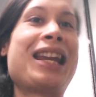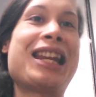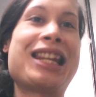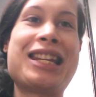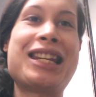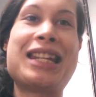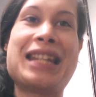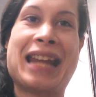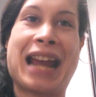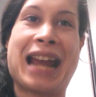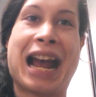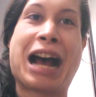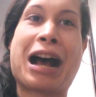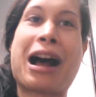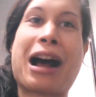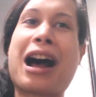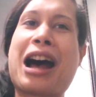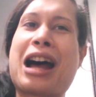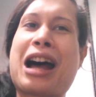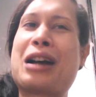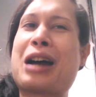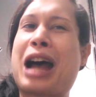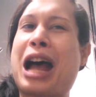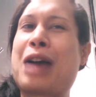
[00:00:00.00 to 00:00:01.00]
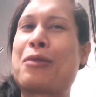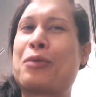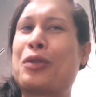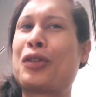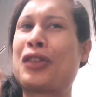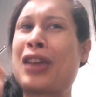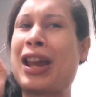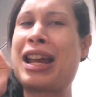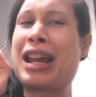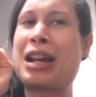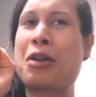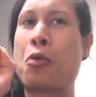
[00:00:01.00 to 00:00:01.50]
yeah, I
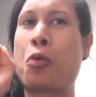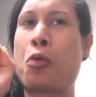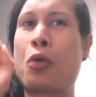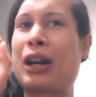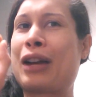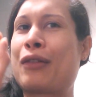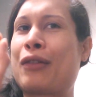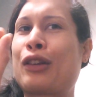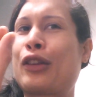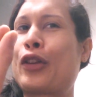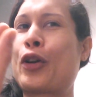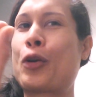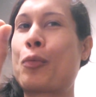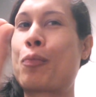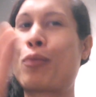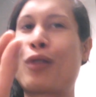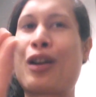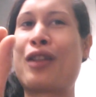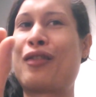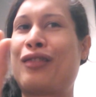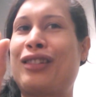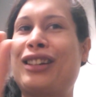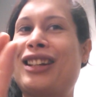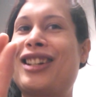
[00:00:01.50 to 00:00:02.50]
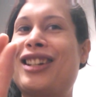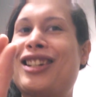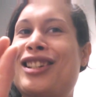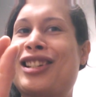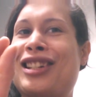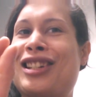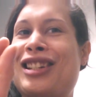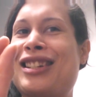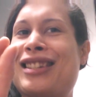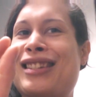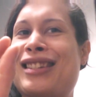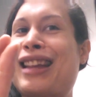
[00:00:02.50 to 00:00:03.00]
will take whatever little
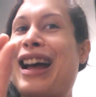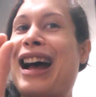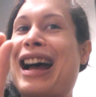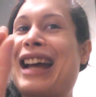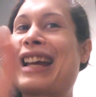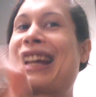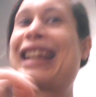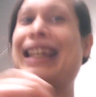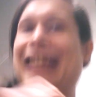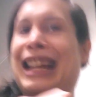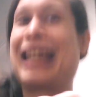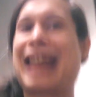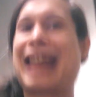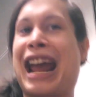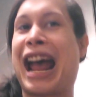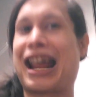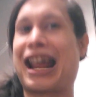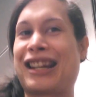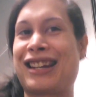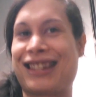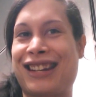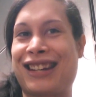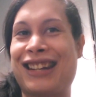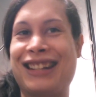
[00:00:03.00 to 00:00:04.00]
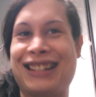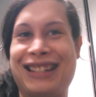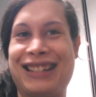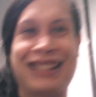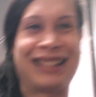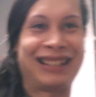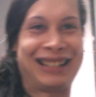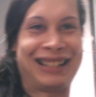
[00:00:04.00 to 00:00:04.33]
privileges I can get.